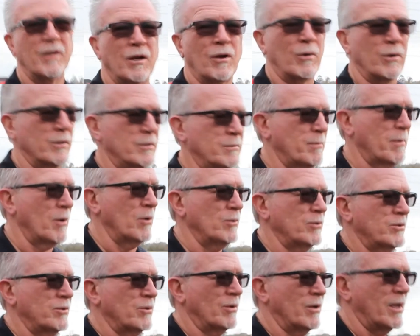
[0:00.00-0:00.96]

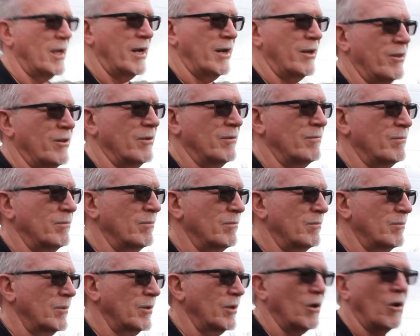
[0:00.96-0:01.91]
exposed to a lot of the
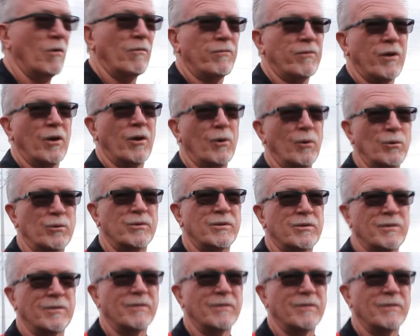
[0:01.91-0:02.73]
Gulf Coast